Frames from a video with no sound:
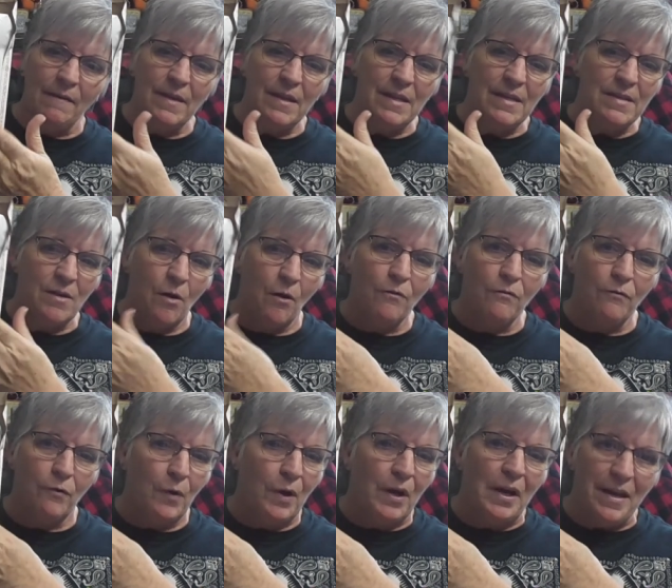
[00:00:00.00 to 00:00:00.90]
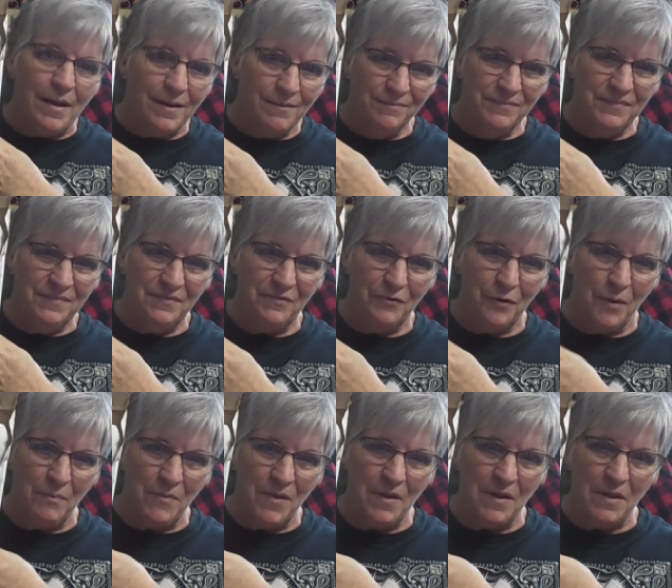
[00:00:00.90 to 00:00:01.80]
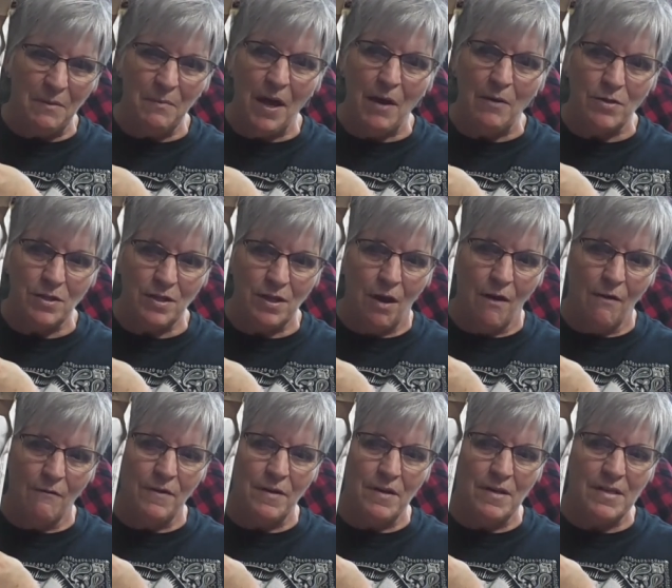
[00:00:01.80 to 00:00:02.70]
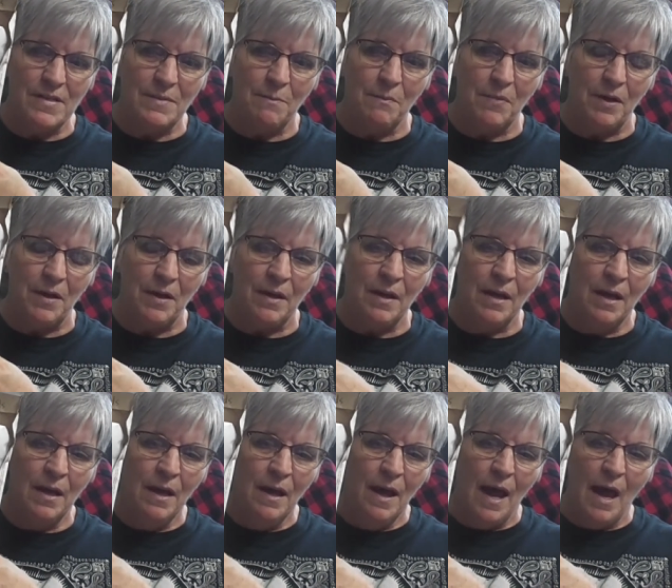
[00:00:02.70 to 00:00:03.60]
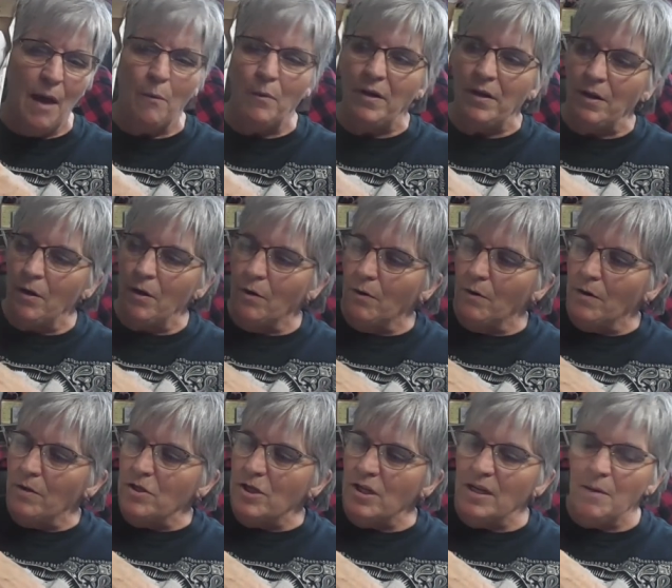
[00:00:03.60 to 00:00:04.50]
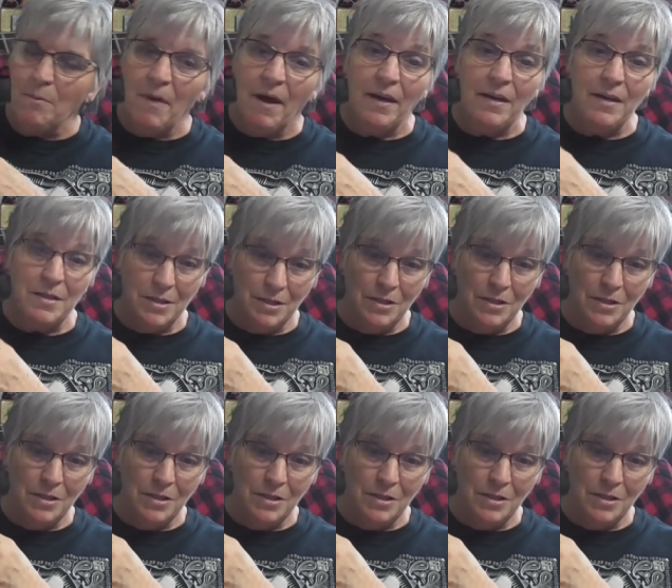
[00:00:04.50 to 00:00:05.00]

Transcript: These are free from the post office, but I would encourage anybody to